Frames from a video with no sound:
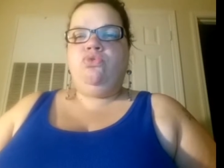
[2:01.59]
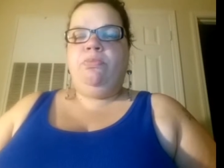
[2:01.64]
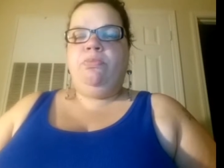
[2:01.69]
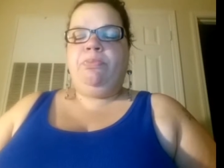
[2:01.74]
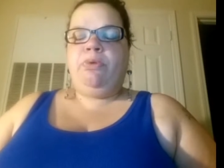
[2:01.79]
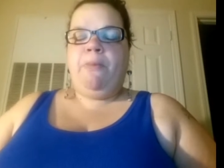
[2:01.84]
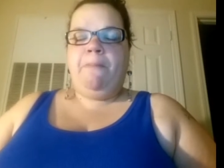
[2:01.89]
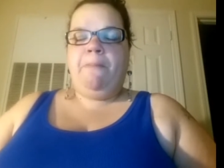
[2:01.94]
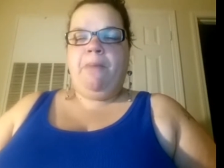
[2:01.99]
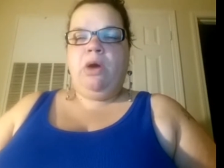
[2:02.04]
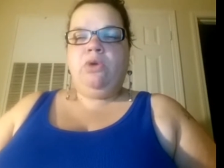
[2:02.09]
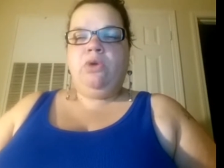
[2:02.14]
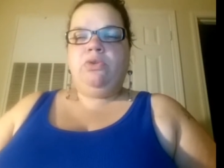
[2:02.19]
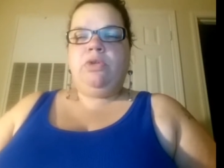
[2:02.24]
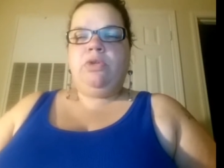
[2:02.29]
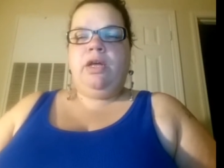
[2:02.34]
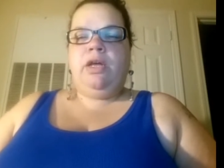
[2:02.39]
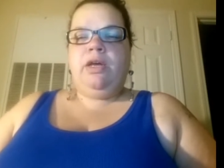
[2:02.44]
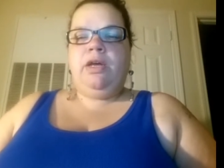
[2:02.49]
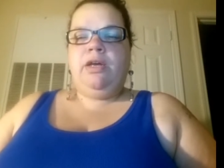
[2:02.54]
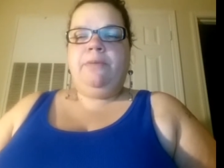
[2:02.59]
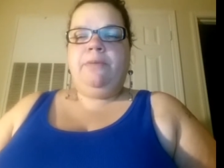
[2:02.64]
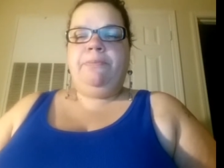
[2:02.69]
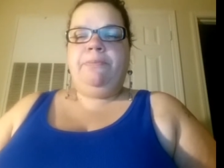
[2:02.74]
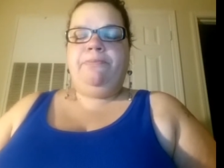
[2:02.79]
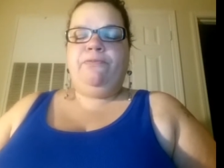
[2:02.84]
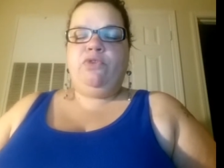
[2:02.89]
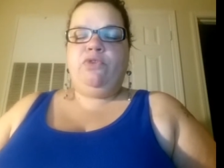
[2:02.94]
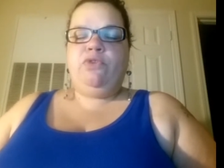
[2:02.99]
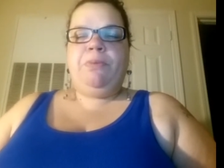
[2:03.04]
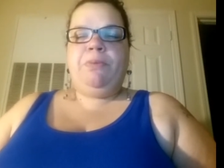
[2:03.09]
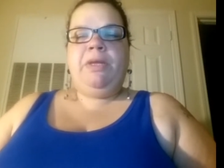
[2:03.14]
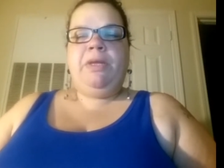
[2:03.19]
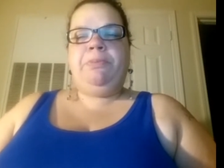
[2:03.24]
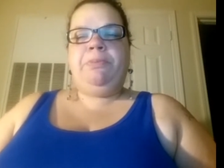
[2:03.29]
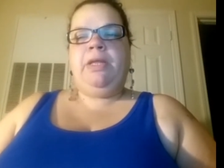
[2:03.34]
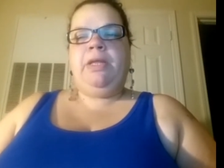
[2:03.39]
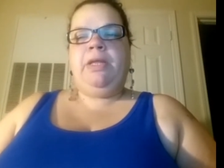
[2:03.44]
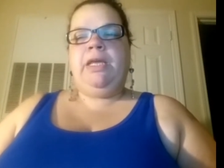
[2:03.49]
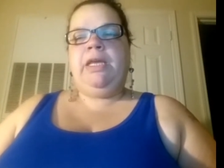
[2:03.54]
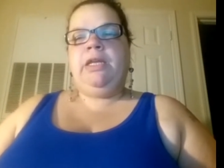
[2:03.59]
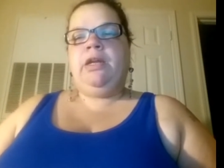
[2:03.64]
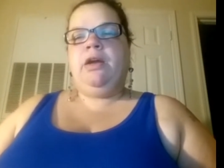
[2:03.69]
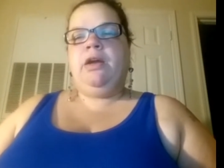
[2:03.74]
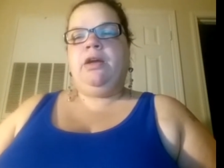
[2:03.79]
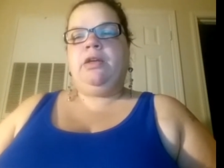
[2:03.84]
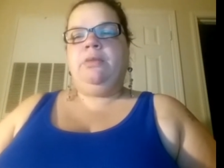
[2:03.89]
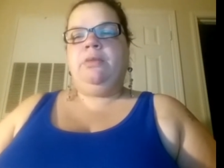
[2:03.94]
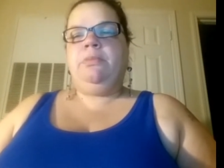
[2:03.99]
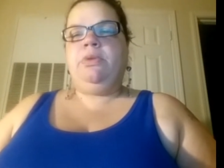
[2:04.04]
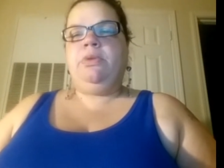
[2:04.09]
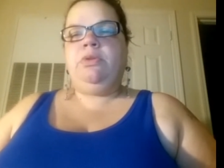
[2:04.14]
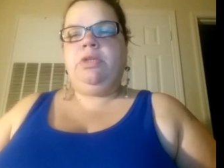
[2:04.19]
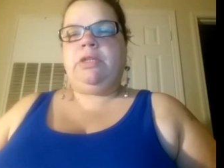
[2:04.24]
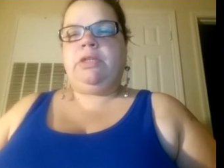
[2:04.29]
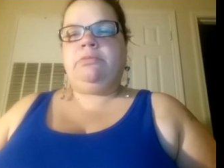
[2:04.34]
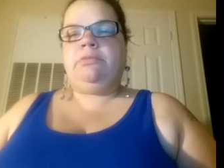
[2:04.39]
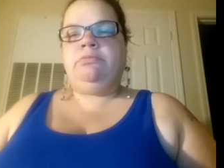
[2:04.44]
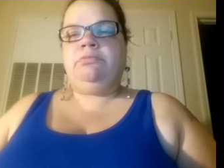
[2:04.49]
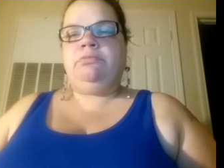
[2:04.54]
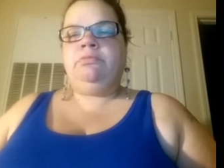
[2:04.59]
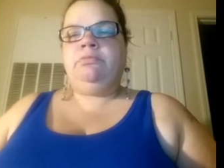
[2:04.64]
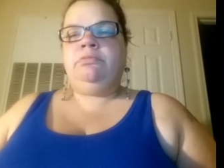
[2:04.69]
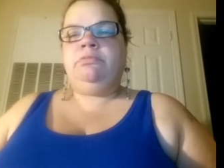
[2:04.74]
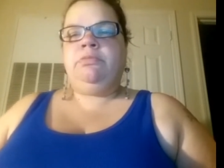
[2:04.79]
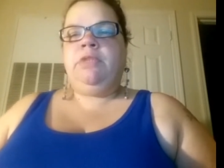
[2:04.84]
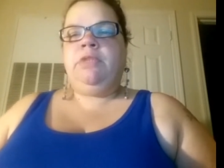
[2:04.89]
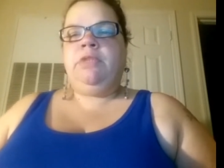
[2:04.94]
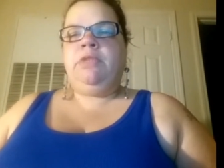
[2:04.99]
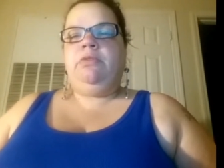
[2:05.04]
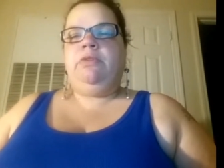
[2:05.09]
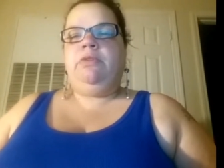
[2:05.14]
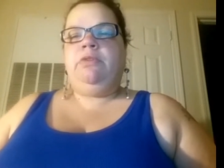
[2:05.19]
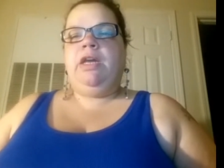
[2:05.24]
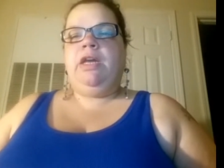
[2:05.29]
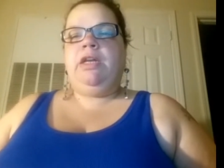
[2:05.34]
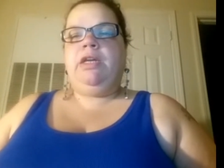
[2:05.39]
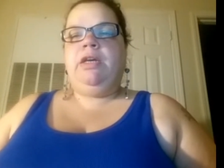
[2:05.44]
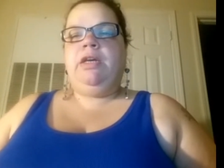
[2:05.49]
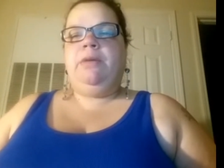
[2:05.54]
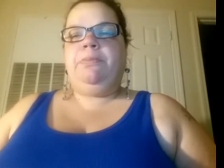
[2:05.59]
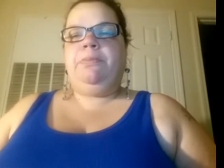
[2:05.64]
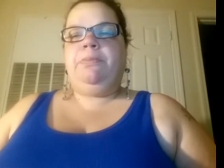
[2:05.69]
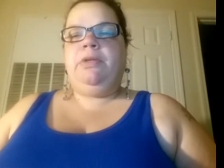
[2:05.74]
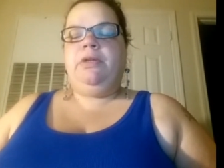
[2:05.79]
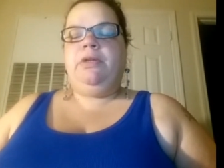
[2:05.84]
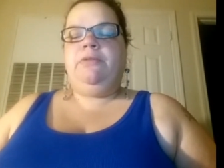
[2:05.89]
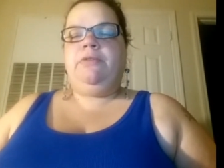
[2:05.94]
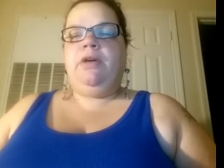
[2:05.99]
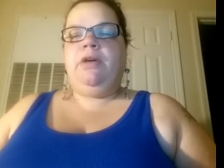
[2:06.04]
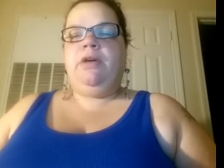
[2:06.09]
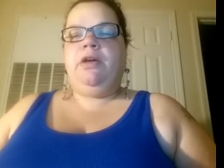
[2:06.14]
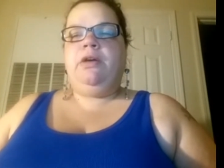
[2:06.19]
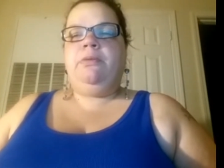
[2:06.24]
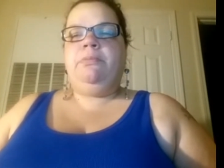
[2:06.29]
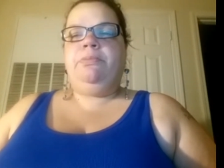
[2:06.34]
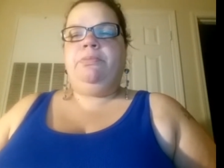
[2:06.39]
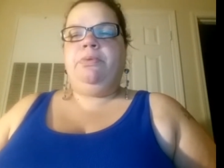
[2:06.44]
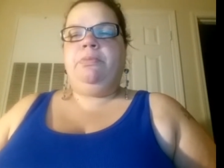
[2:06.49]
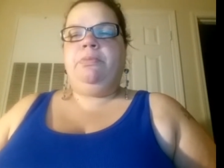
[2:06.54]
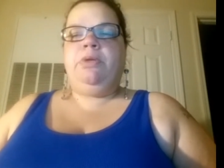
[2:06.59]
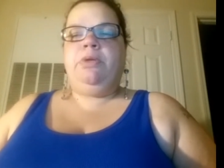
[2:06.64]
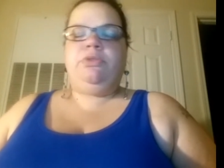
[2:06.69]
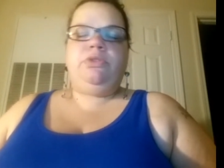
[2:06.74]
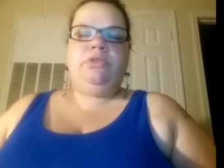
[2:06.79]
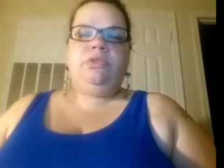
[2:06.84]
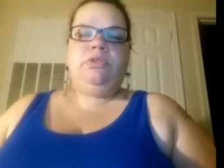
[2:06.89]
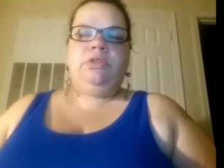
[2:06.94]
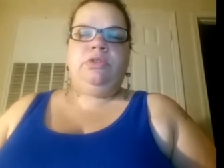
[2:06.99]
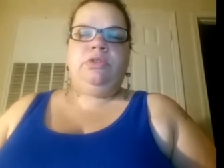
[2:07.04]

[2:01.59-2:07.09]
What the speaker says: promote a few people in our community. We've got a couple of commercials,